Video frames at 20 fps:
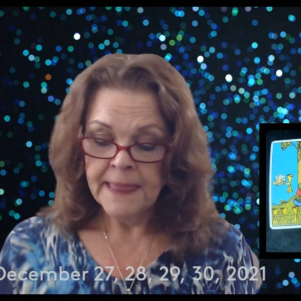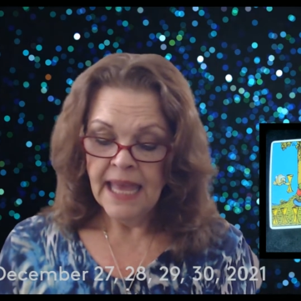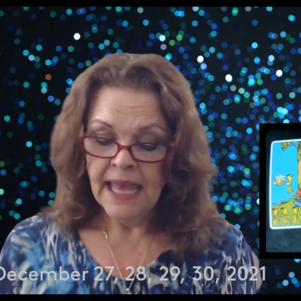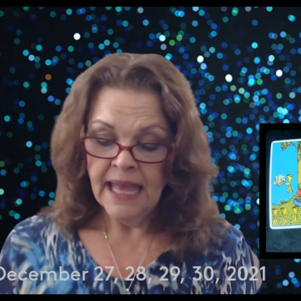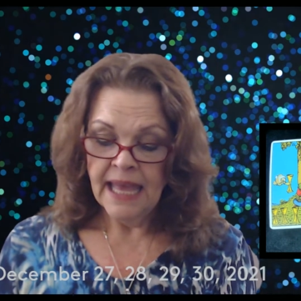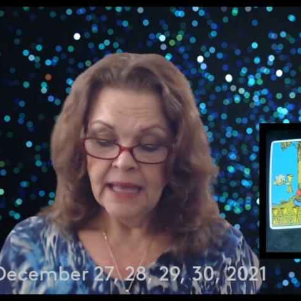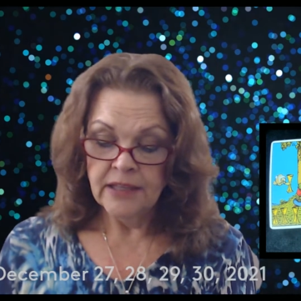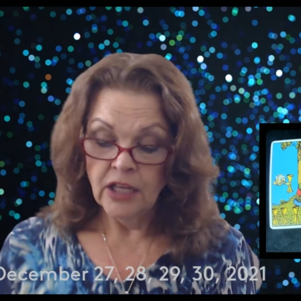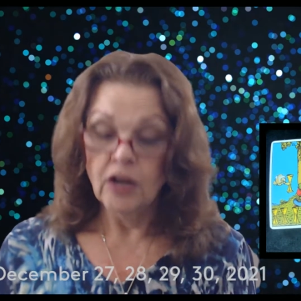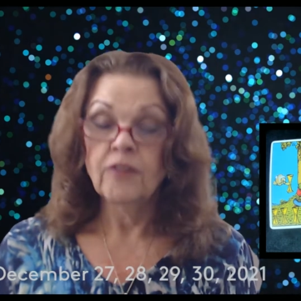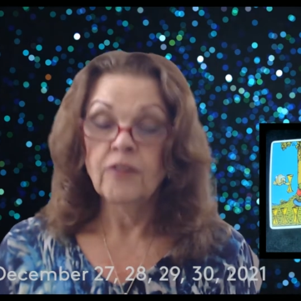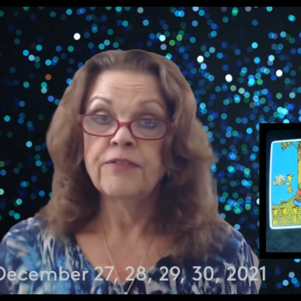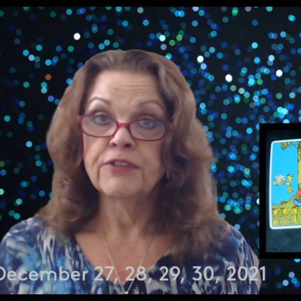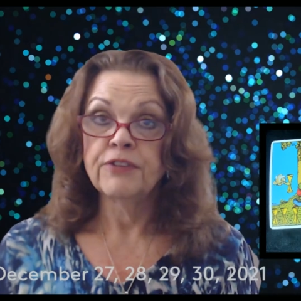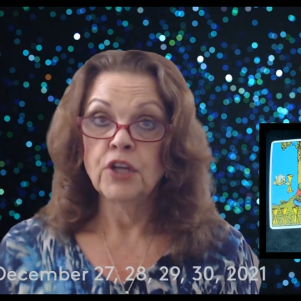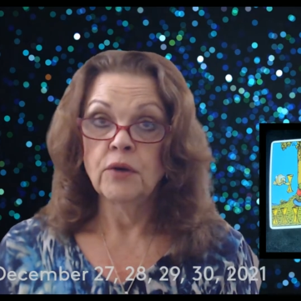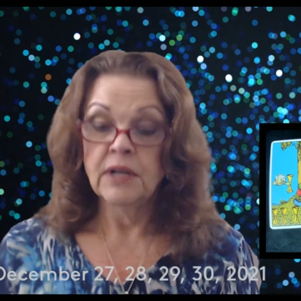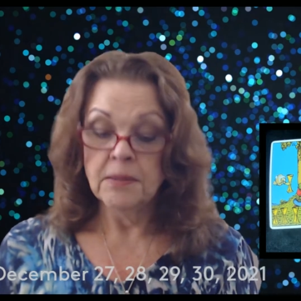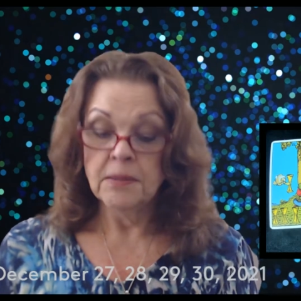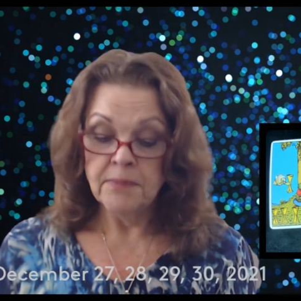you know,
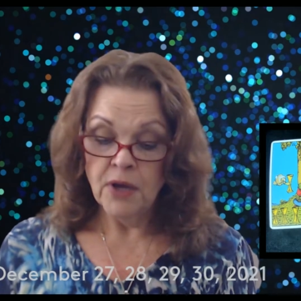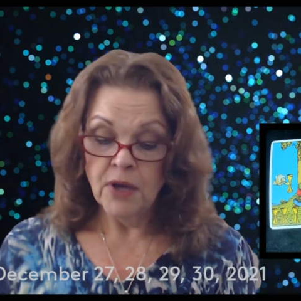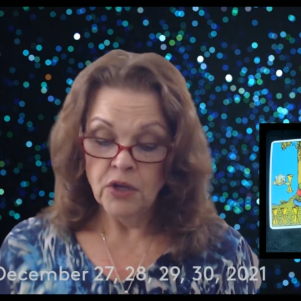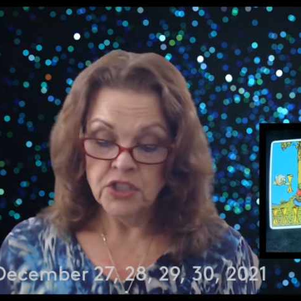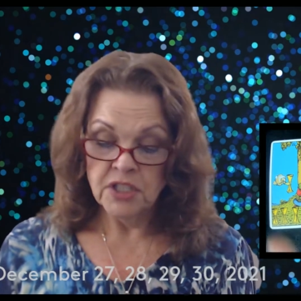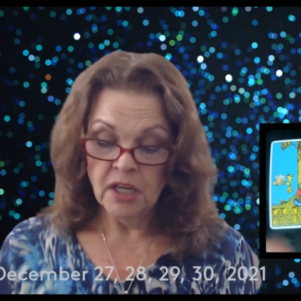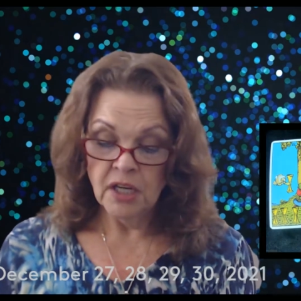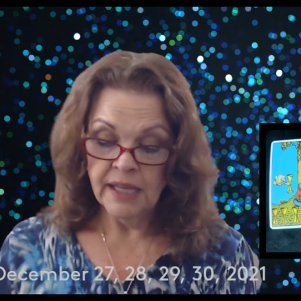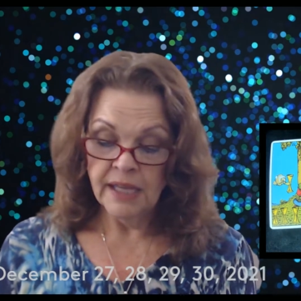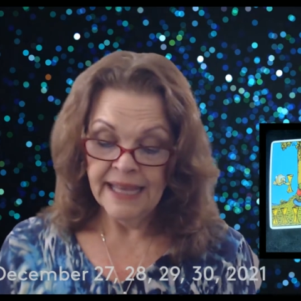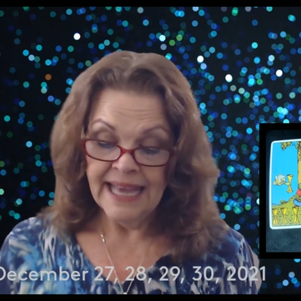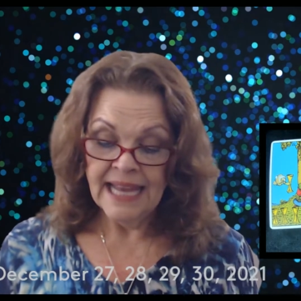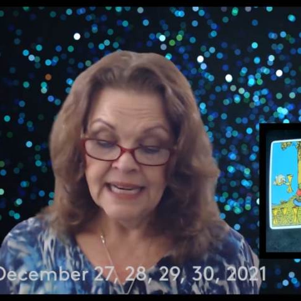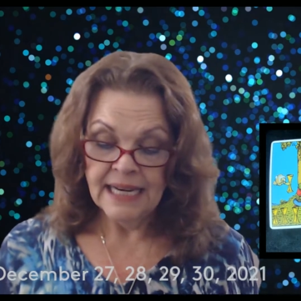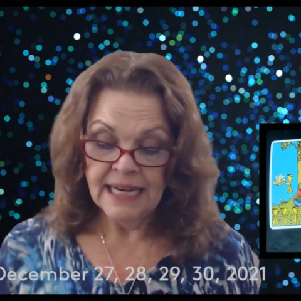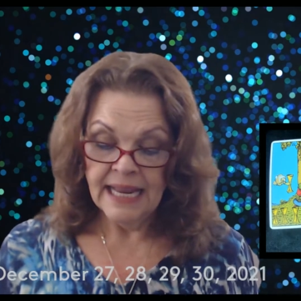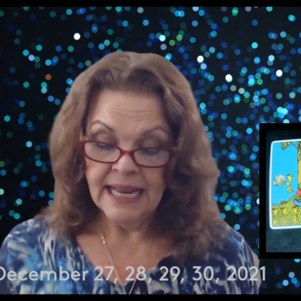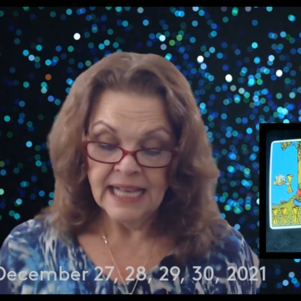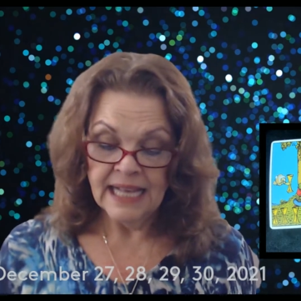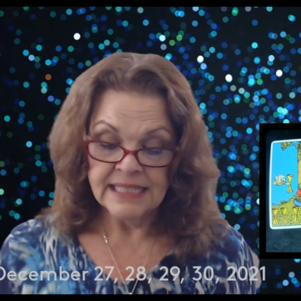fluid emotional, and it
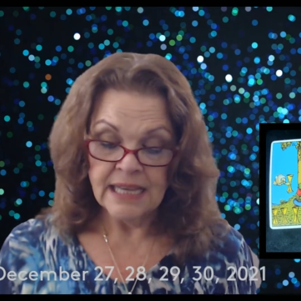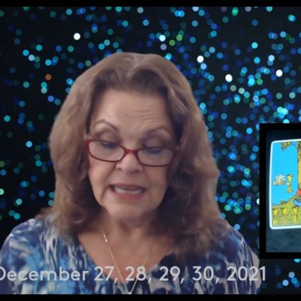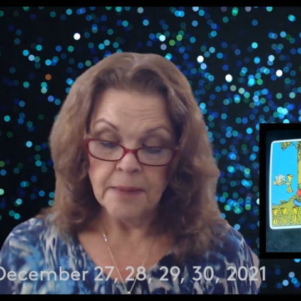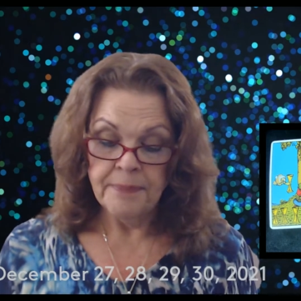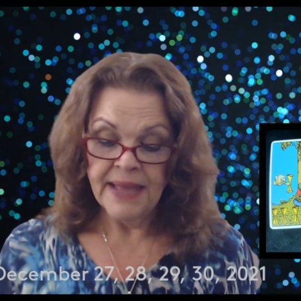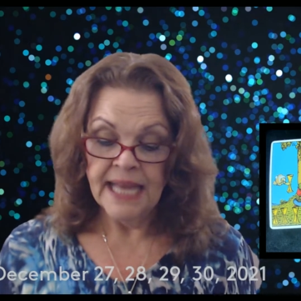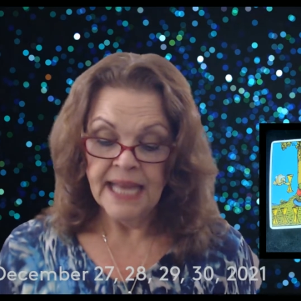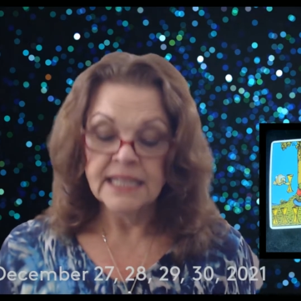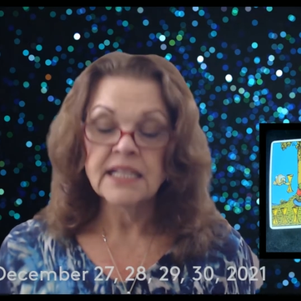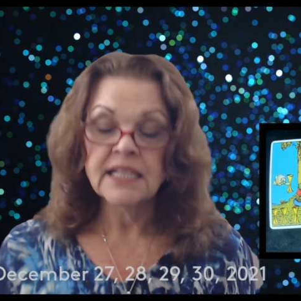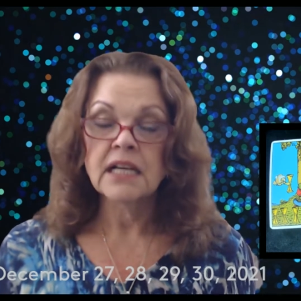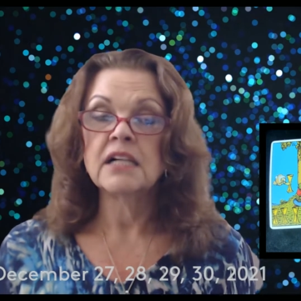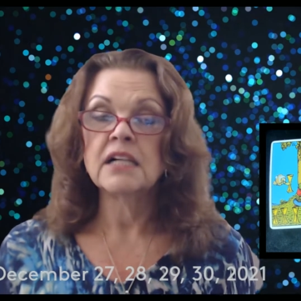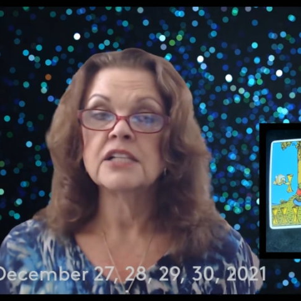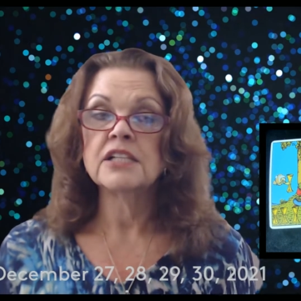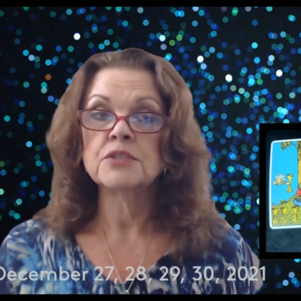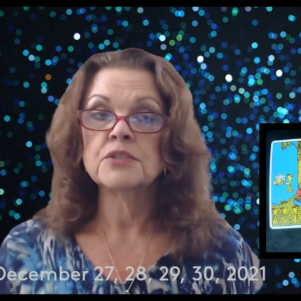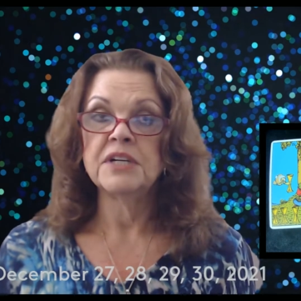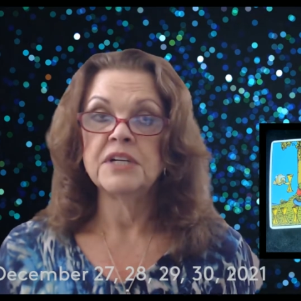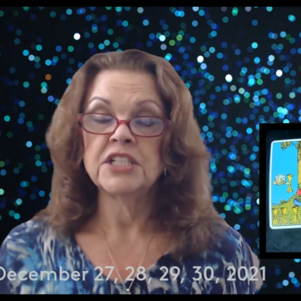has our
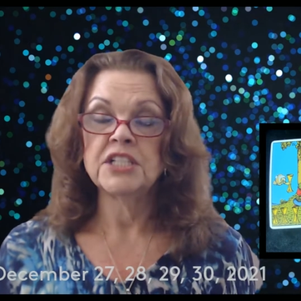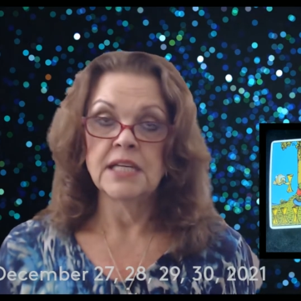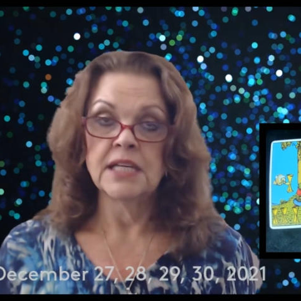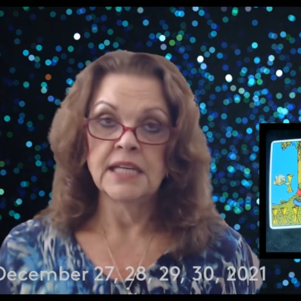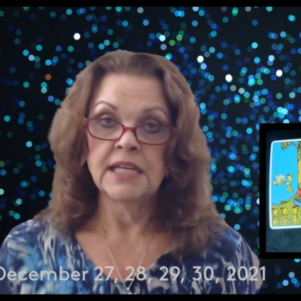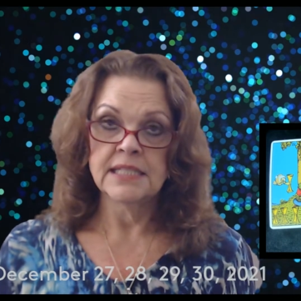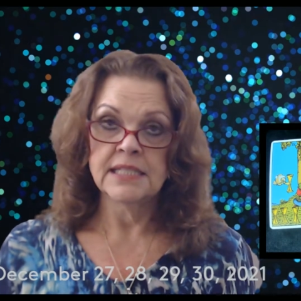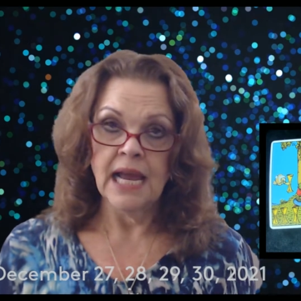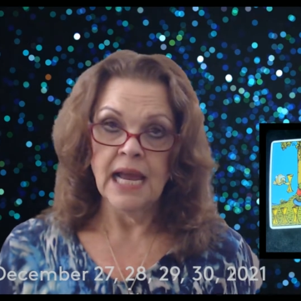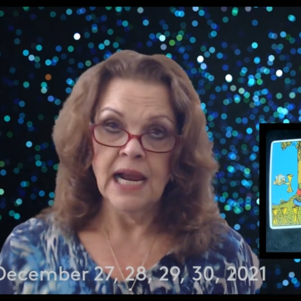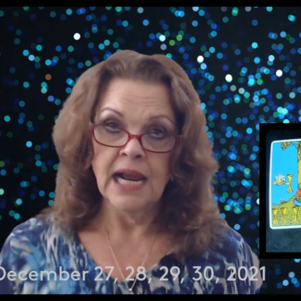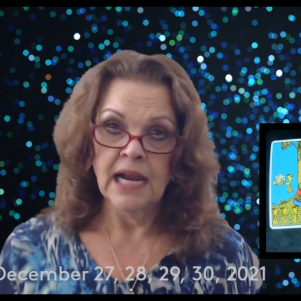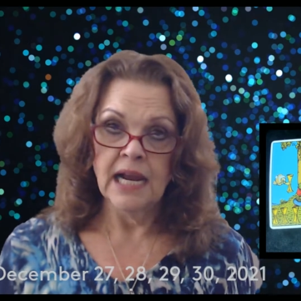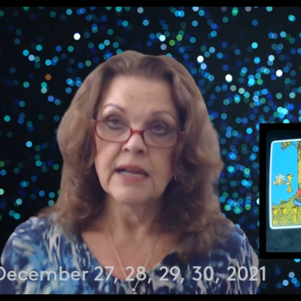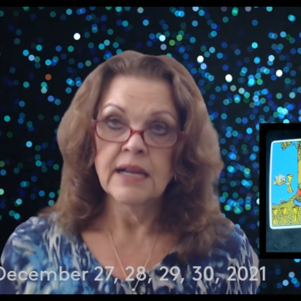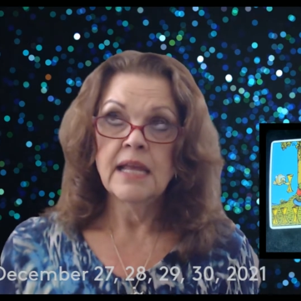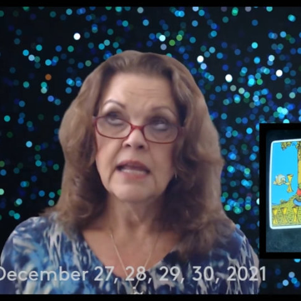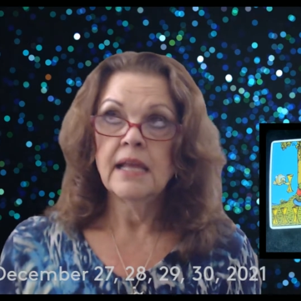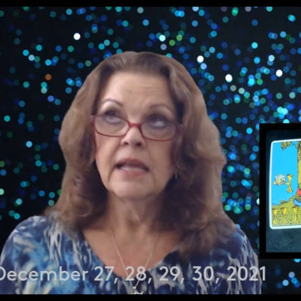pentacles, which is our